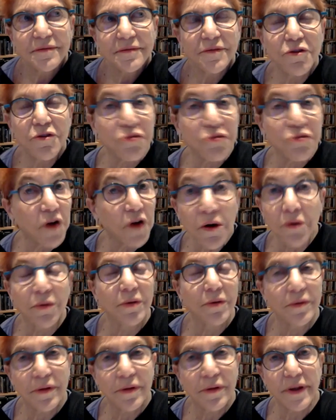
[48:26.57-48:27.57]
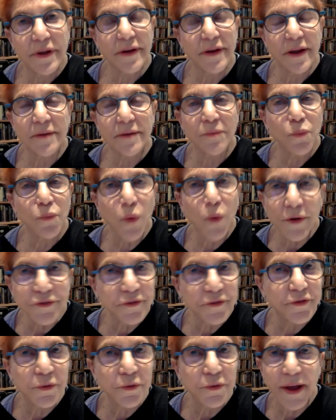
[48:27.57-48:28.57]
grow in
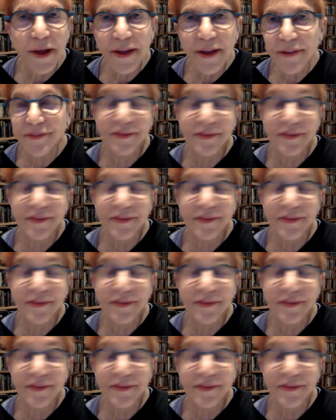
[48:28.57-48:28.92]
wonderful ways.